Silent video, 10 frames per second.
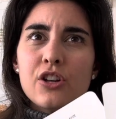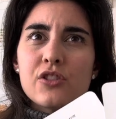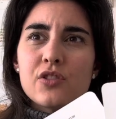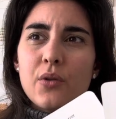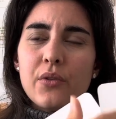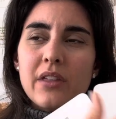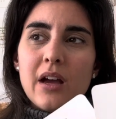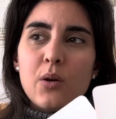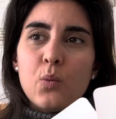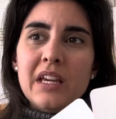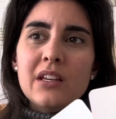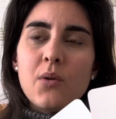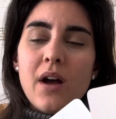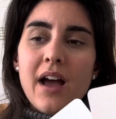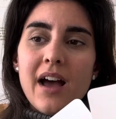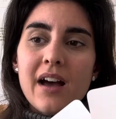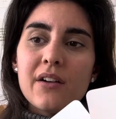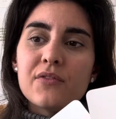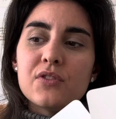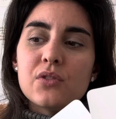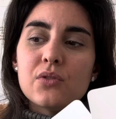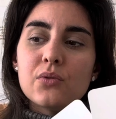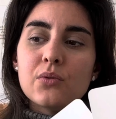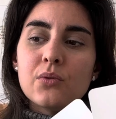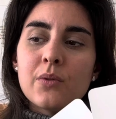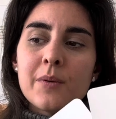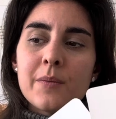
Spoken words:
so that we don't have to